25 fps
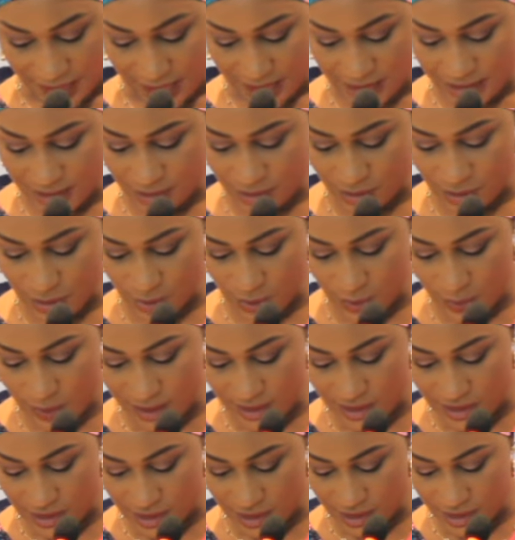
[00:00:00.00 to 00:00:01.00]
as a
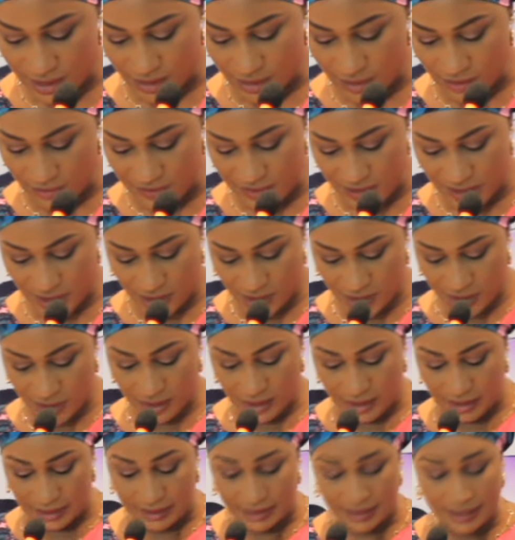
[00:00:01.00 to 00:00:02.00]
two-way journey of
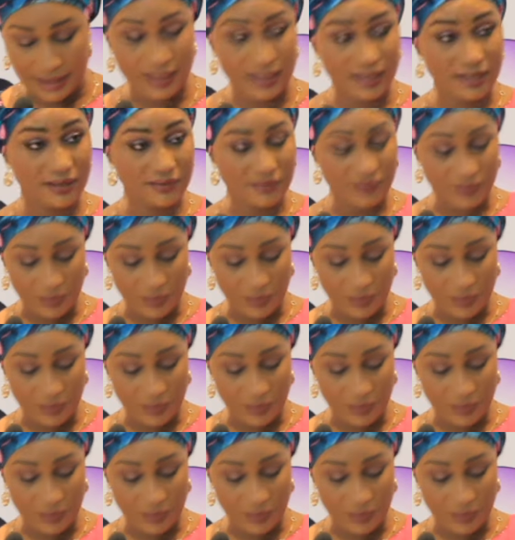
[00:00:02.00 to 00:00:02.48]
teaching and learning